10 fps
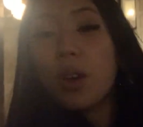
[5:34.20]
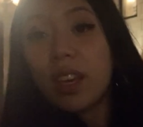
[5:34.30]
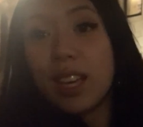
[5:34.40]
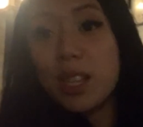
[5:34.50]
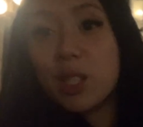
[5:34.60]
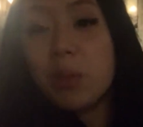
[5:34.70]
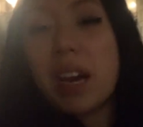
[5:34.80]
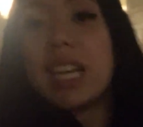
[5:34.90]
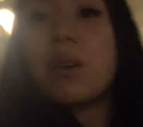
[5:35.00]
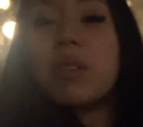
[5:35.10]
Okay, so
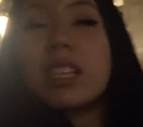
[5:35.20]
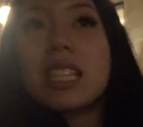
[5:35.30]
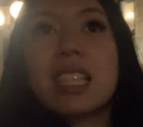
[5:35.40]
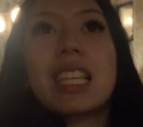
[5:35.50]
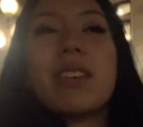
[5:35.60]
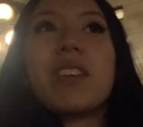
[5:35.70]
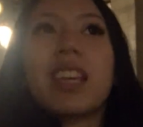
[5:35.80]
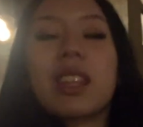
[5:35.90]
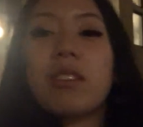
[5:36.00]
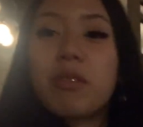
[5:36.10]
right now we're just
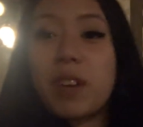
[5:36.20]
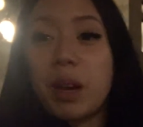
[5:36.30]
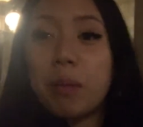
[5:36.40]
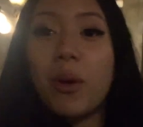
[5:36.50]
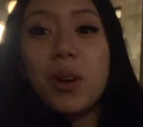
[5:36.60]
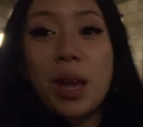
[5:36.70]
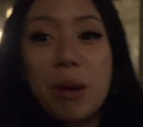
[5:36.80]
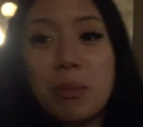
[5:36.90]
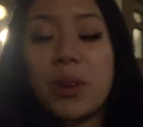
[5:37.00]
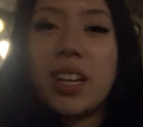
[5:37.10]
leaving the Fairmont
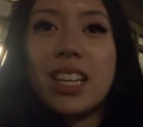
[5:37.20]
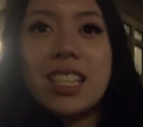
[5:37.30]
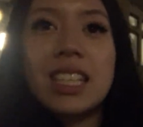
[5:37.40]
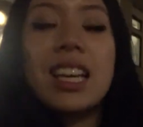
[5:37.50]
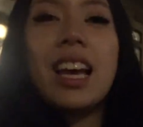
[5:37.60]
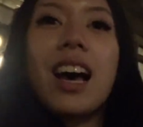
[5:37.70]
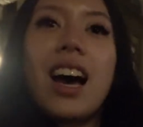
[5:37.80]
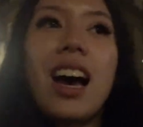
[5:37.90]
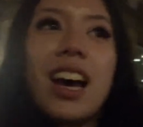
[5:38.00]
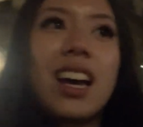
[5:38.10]
Empress.
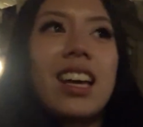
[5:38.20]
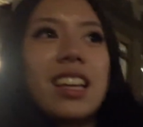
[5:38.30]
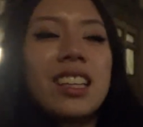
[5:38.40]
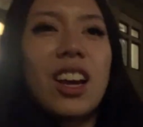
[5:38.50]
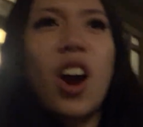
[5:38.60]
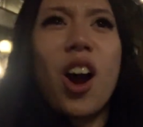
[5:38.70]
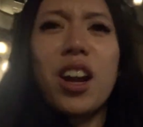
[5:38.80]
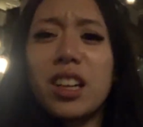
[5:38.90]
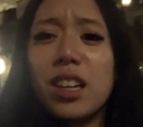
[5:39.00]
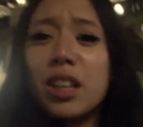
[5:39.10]
Uh,
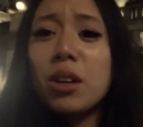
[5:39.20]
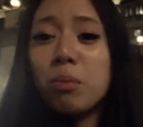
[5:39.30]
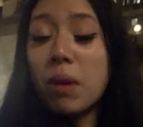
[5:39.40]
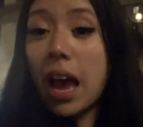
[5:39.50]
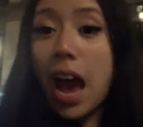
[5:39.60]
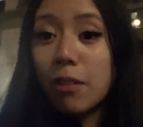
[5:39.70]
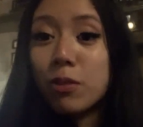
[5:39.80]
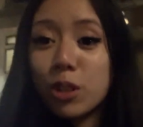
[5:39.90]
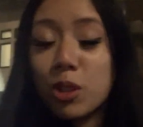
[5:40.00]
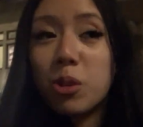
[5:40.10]
our
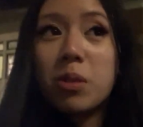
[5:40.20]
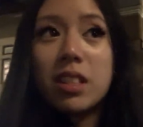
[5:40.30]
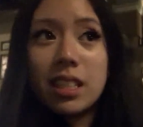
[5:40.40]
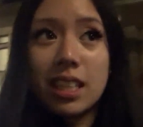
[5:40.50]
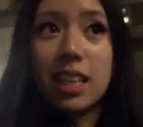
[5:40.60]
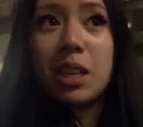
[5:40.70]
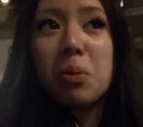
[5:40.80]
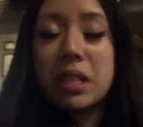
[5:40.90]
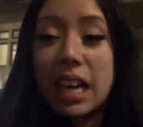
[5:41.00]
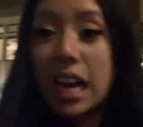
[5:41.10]
afternoon tea
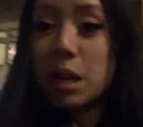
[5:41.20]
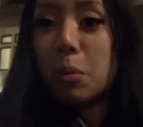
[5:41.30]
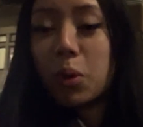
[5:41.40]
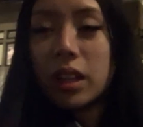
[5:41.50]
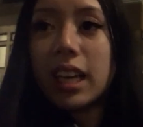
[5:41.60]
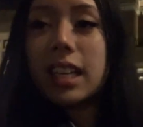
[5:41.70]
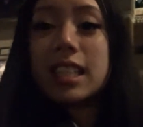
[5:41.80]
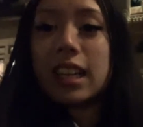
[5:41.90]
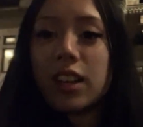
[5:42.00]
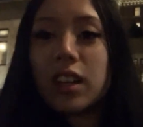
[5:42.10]
was kind of more like a
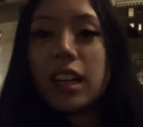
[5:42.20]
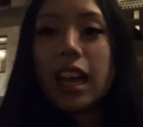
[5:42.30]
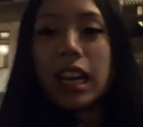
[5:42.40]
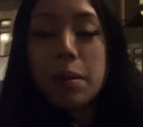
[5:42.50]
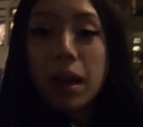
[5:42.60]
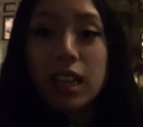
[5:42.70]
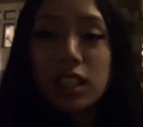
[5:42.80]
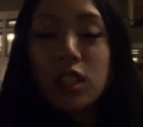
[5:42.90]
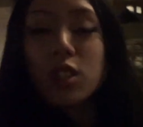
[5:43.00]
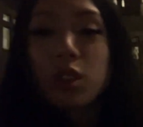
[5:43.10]
dinner and I'm
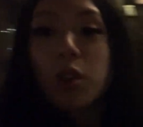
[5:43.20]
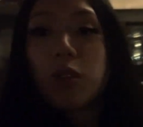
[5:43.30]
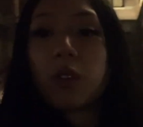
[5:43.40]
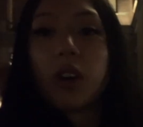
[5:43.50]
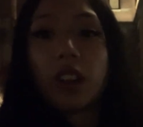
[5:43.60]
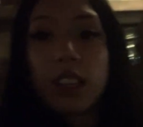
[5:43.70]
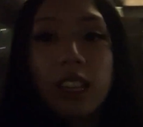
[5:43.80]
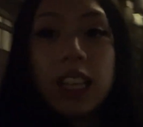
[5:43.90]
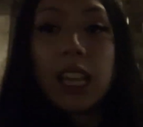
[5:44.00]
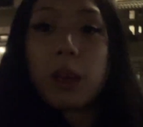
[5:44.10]
actually so full.
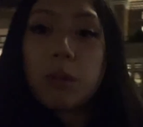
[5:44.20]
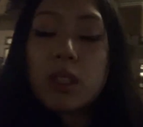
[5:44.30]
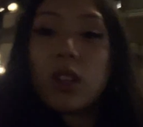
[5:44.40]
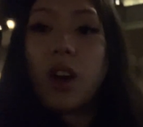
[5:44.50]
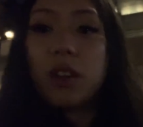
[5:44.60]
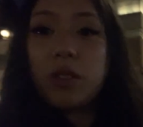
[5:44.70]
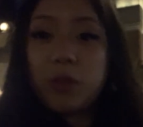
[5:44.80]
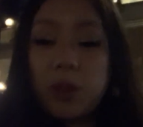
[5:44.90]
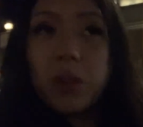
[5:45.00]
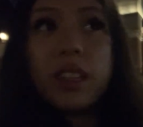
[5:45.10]
Like it was a lot of
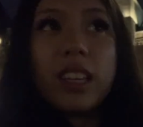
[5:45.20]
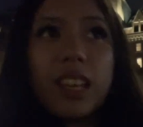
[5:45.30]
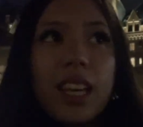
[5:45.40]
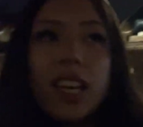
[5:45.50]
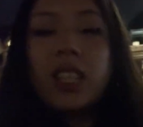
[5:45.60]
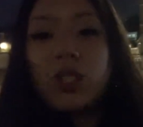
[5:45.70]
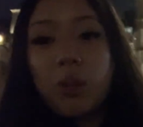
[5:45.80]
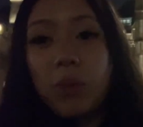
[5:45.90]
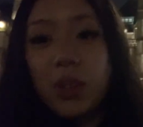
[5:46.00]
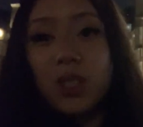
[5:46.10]
food. It's
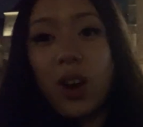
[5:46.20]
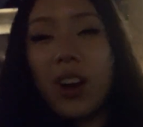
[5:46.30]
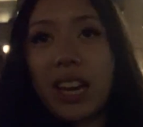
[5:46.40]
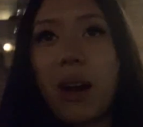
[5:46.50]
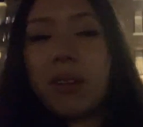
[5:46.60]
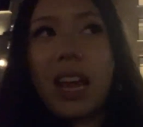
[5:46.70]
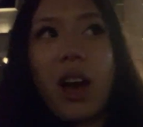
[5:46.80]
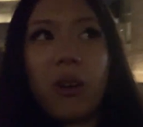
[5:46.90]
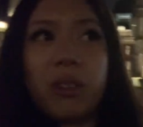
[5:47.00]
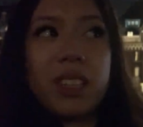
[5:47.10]
super dark out
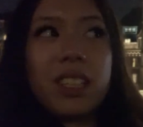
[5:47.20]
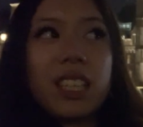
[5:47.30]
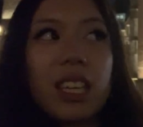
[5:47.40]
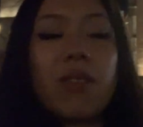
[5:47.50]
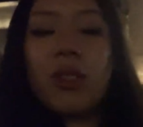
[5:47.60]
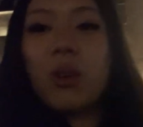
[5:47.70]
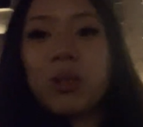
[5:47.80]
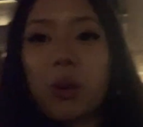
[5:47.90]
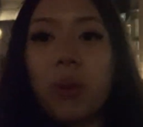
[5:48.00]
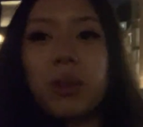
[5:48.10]
now, even though
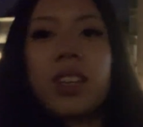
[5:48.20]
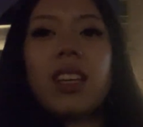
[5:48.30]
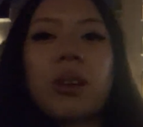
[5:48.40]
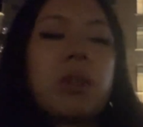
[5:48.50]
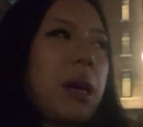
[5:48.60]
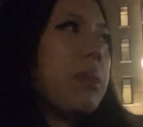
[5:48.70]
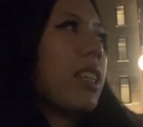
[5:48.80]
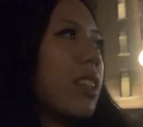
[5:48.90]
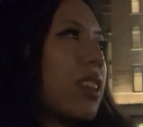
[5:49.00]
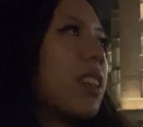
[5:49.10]
it's only, what time is
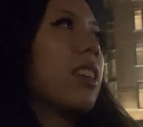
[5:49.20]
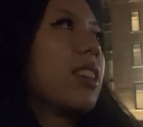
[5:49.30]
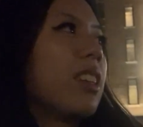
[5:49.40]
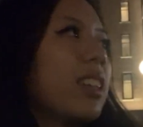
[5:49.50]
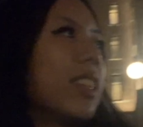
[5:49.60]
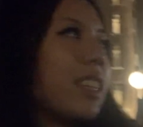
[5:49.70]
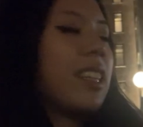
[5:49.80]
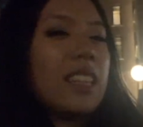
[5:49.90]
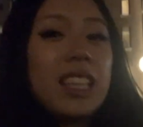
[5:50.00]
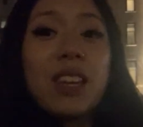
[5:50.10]
it? Like five.
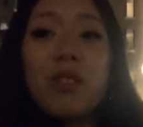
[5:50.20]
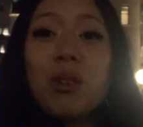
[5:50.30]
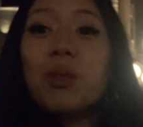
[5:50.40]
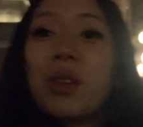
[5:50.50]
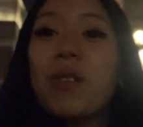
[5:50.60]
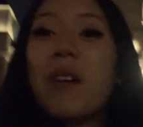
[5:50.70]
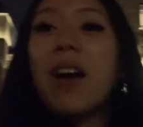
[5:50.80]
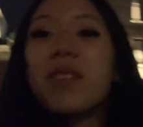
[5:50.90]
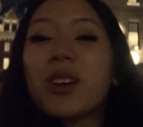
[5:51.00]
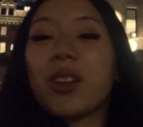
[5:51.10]
Even though it's only
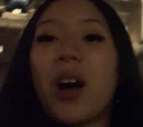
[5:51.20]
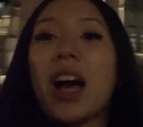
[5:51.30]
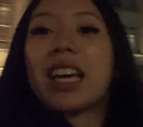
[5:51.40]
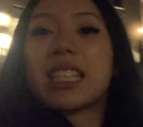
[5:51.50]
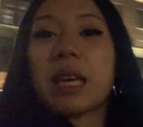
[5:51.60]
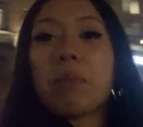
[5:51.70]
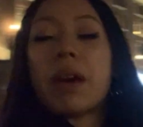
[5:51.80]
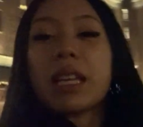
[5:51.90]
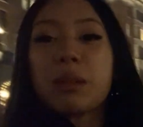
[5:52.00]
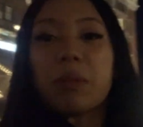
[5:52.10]
five o'clock, it's like
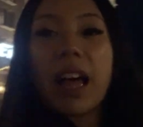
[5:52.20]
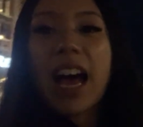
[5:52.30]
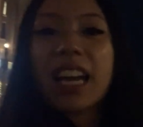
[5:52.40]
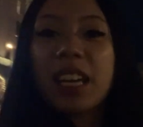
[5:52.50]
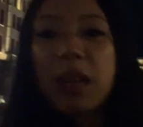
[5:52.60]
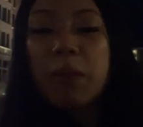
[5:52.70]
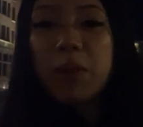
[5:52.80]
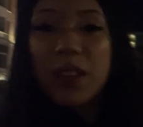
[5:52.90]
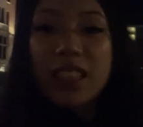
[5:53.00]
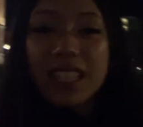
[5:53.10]
pitch black.
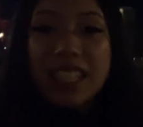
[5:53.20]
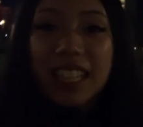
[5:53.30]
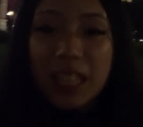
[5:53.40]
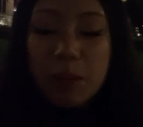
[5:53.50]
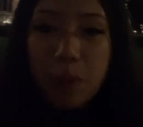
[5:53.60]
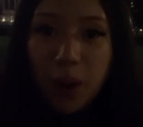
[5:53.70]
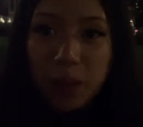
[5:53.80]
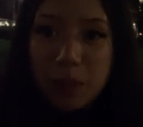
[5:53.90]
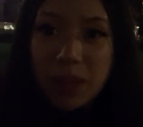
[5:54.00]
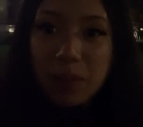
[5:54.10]
But you can see like the
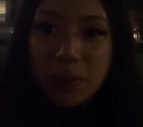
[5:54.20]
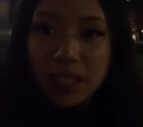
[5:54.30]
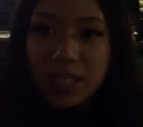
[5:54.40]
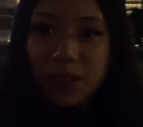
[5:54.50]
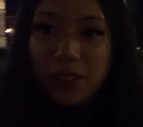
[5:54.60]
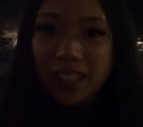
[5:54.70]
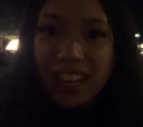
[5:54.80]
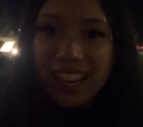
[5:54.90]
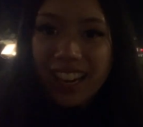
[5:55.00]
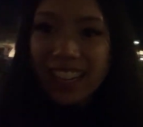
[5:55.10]
parliament building over
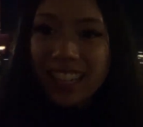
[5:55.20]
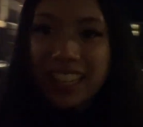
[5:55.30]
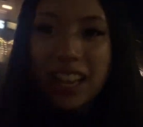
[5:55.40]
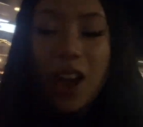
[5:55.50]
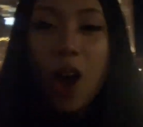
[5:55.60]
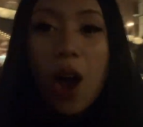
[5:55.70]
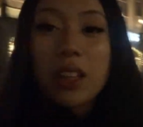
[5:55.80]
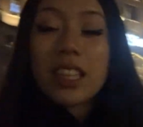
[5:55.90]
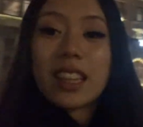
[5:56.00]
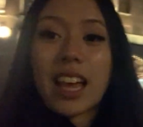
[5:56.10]
there,
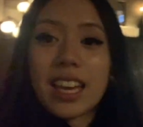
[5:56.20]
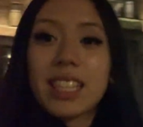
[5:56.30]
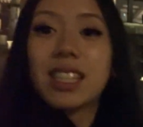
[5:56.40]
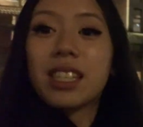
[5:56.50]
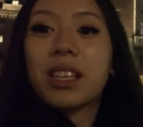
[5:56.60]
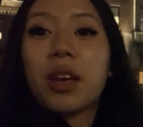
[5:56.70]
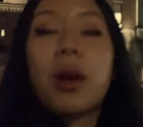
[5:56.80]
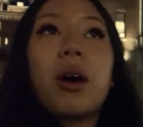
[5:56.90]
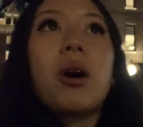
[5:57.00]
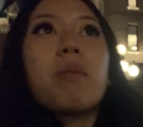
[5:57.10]
all in lights.
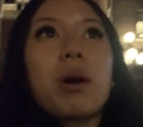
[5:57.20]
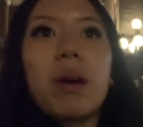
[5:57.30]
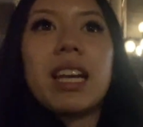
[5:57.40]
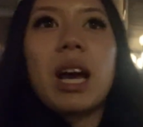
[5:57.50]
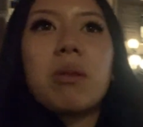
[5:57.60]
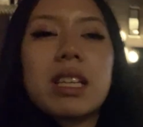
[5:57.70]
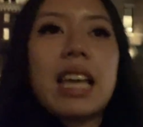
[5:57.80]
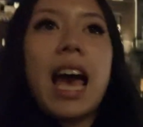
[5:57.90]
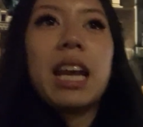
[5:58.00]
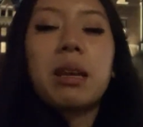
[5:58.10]
But right now we're just
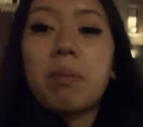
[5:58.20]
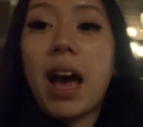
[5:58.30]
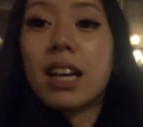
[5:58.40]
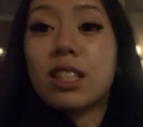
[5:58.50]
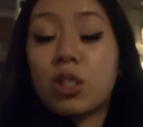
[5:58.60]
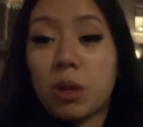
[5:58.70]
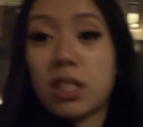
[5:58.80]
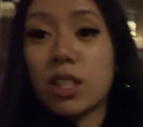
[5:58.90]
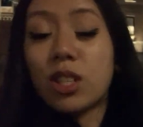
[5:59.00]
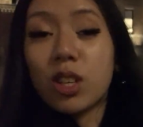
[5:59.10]
heading back to
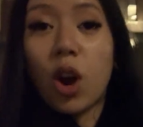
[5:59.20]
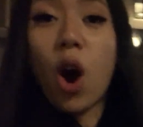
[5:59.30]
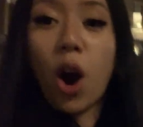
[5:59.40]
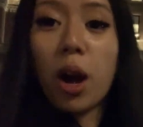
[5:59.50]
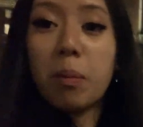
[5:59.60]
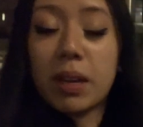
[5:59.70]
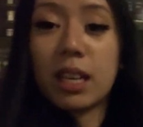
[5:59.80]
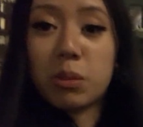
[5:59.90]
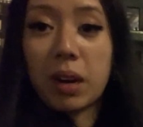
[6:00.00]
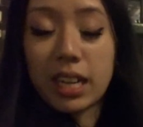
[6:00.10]
Trisha's car
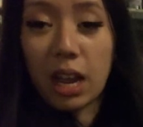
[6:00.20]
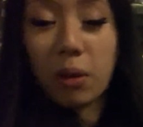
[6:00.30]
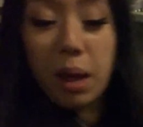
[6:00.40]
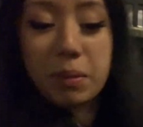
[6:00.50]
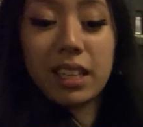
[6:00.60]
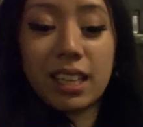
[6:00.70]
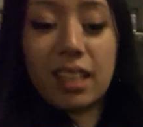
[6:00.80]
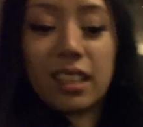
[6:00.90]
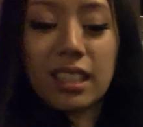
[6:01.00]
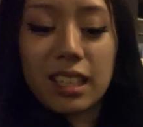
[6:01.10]
because right now I'm in
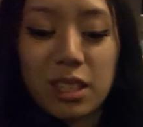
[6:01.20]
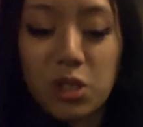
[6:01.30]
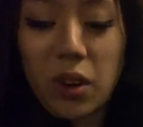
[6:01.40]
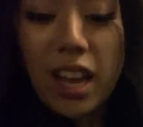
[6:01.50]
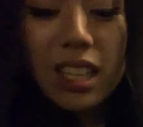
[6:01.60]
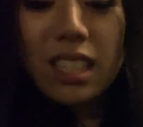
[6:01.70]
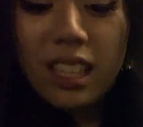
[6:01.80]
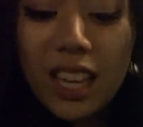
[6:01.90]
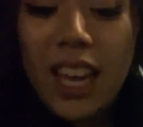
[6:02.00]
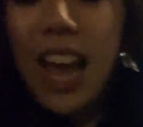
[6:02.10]
heels and a dress
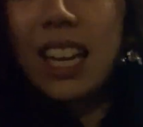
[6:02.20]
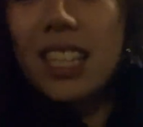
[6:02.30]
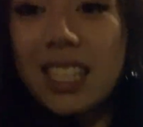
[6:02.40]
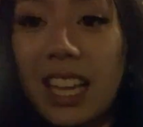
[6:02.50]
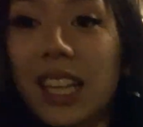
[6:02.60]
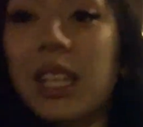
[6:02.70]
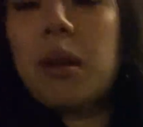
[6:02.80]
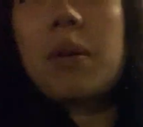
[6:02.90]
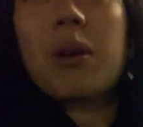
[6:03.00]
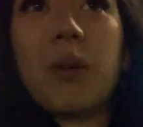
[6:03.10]
and it's a
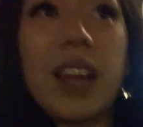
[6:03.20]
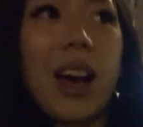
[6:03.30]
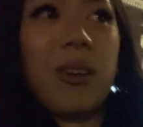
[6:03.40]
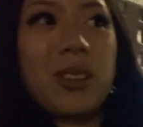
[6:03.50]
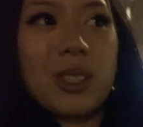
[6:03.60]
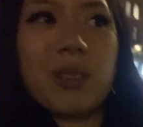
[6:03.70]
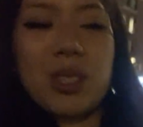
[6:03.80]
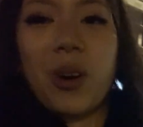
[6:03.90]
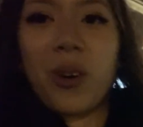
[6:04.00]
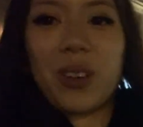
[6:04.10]
little bit wet out, so it's
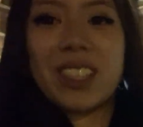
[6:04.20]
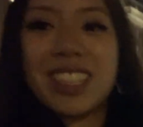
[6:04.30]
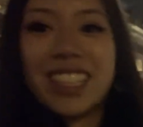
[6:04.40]
cold.